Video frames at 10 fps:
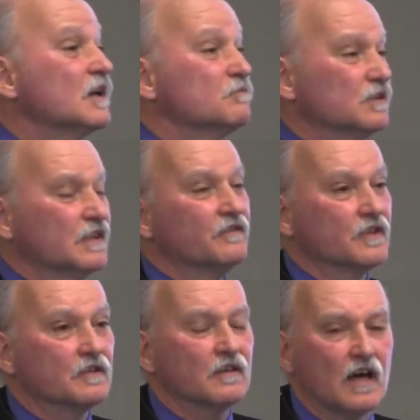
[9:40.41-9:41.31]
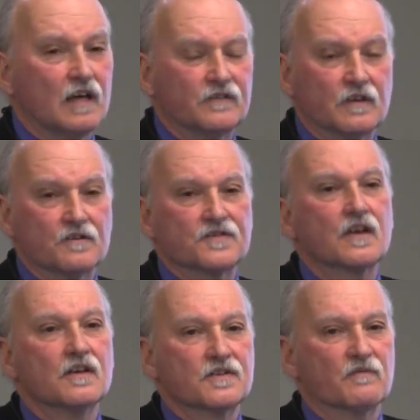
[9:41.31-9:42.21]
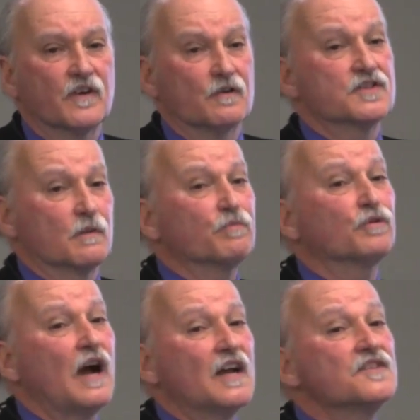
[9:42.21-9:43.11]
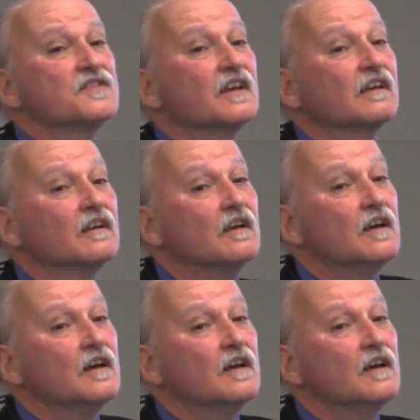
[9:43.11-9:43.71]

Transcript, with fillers: And believe it or not, there's some very surprising